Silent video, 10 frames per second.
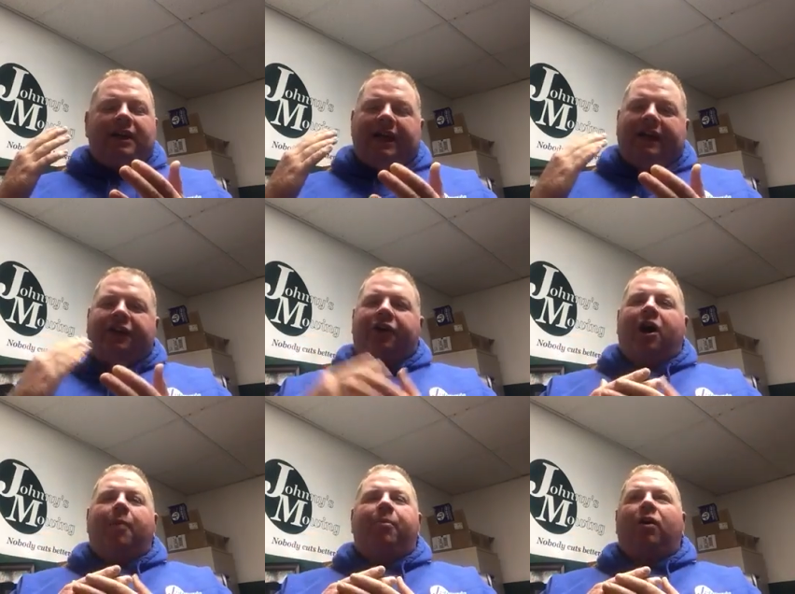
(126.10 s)
And then
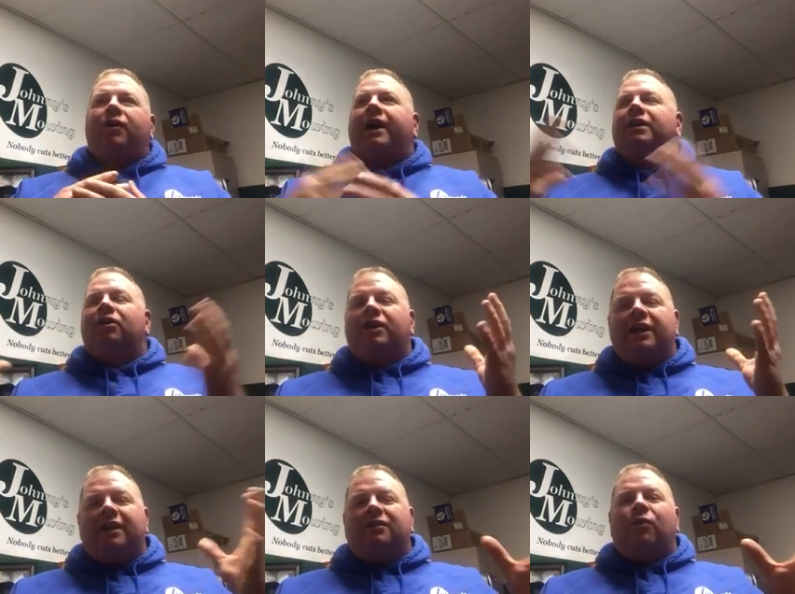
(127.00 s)
you're up all night
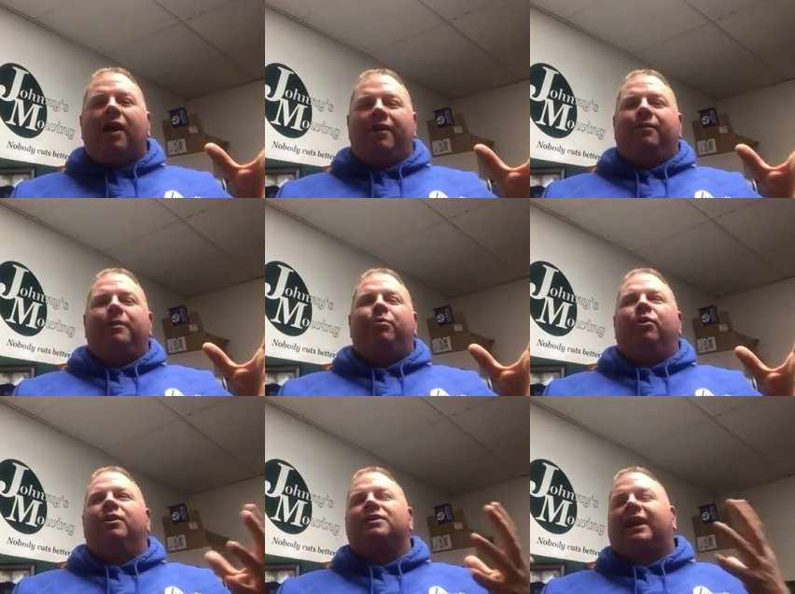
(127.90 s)
looking at the weather
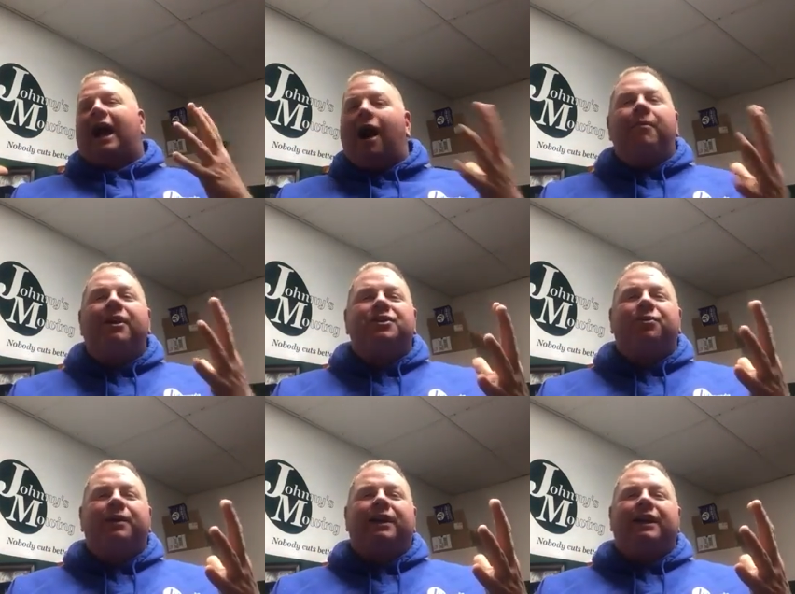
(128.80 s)
reports, like how much
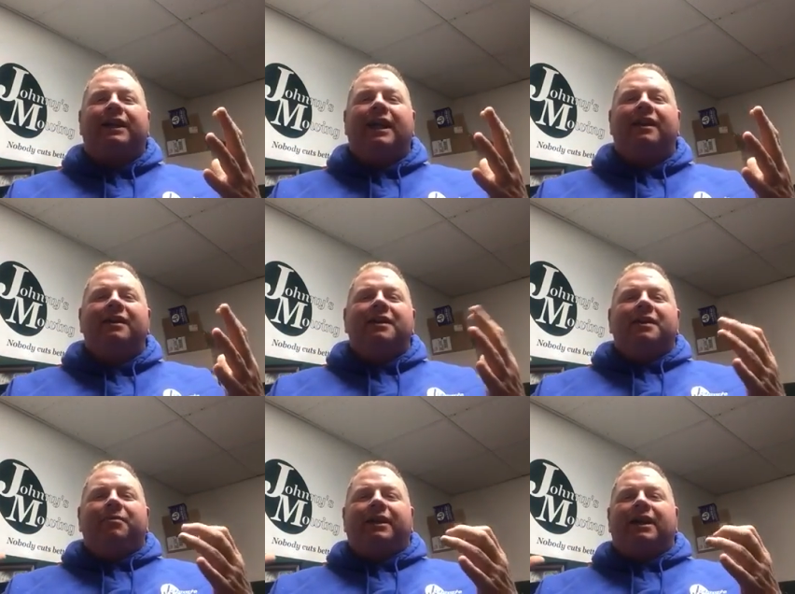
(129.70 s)
are we going to get?
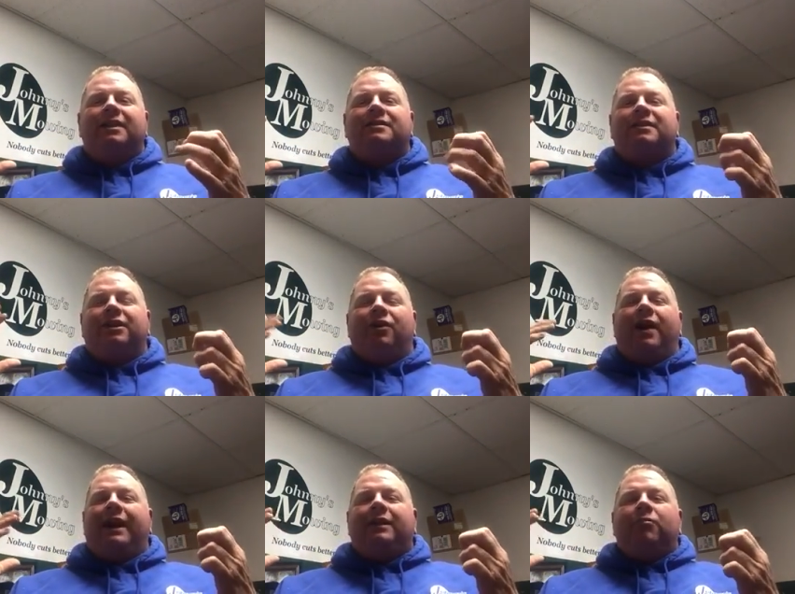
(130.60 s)
Because you know
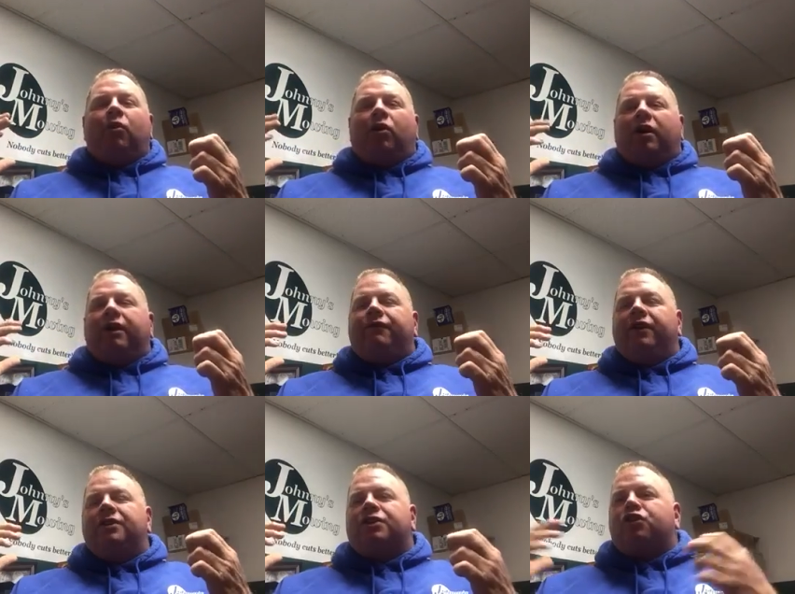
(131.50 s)
anymore, if
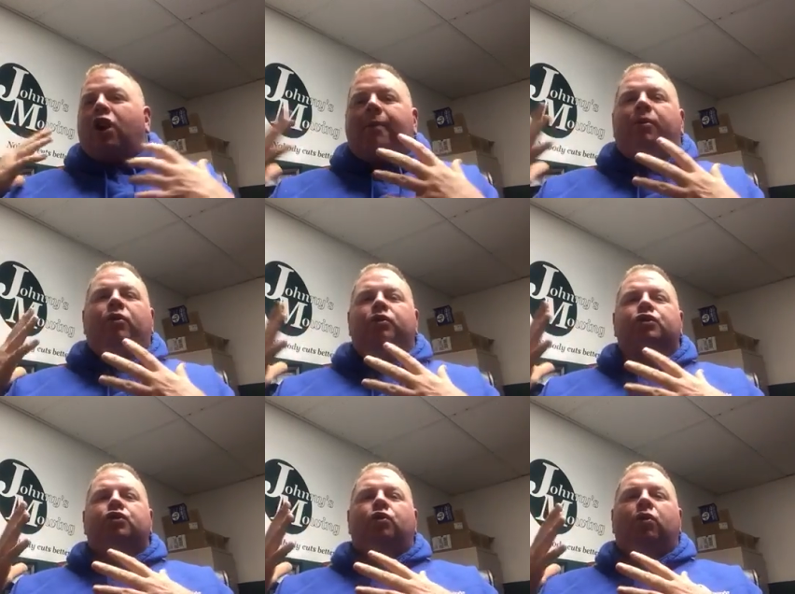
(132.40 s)
there's a tropical
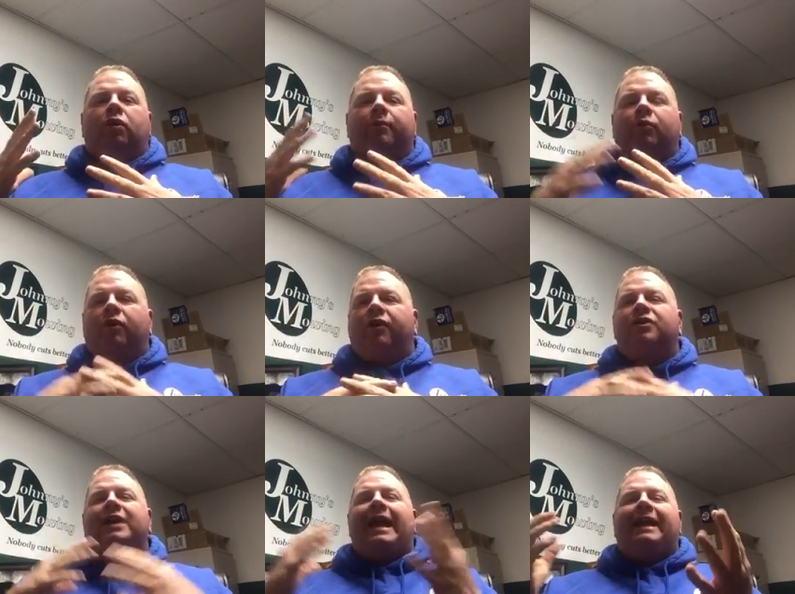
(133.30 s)
storm or
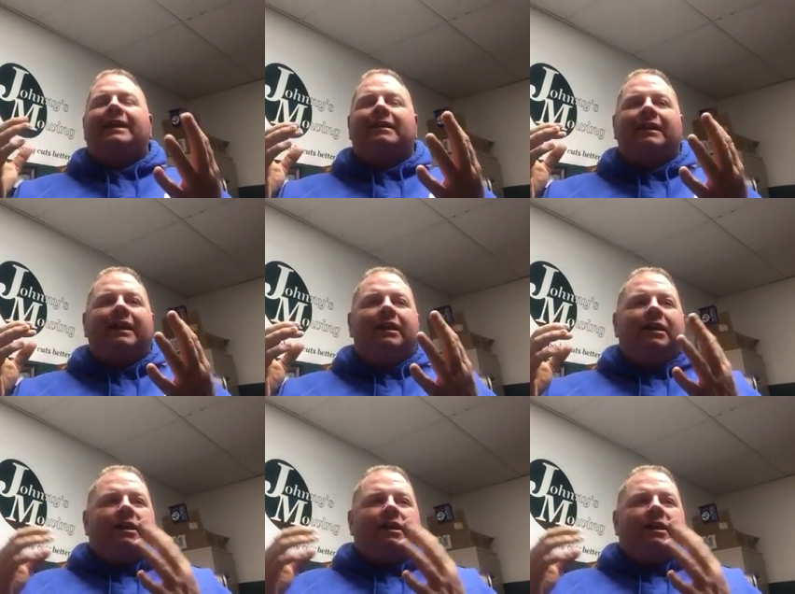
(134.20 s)
there's anything,